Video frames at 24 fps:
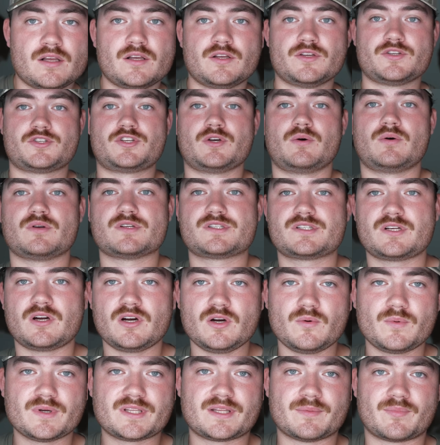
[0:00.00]
So I'll
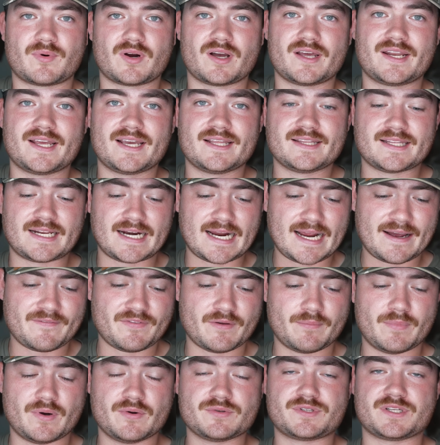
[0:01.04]
start with the broadhead that I have the
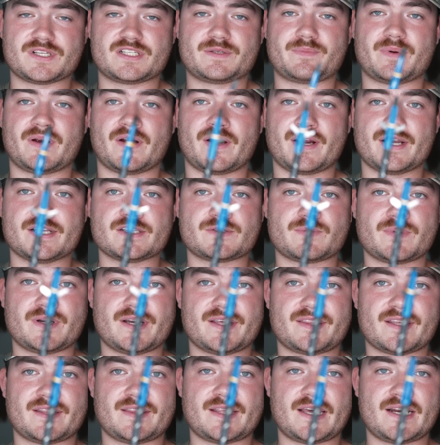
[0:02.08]
most experience
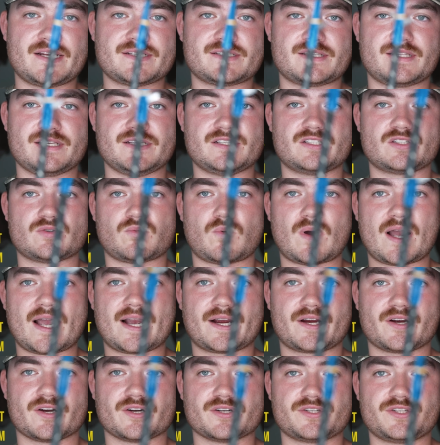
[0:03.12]
with, and that is the
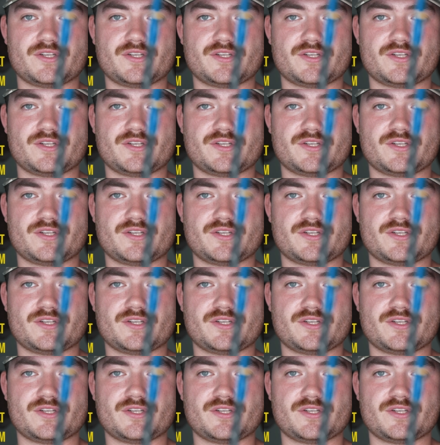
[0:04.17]
Swhacker